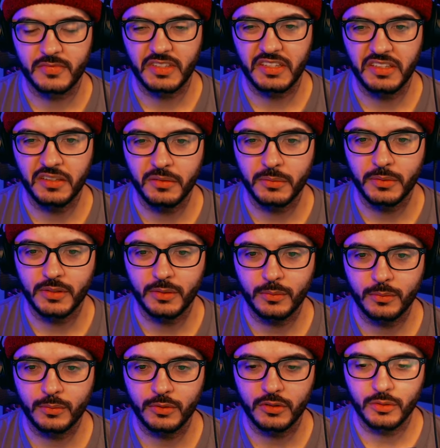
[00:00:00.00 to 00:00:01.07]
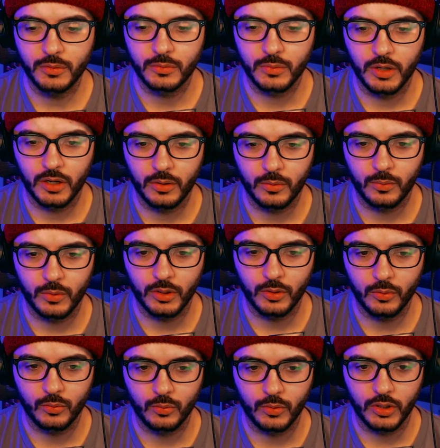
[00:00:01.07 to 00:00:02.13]
Ew, ew, whoa, whoa, whoa,
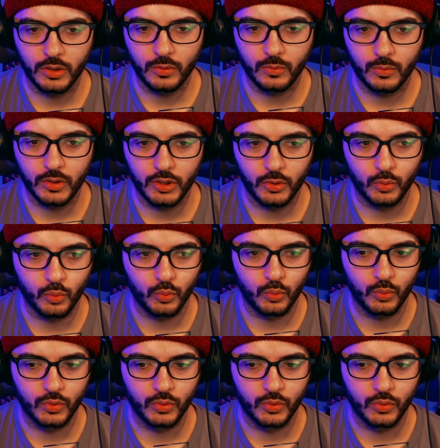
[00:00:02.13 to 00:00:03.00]
whoa, whoa.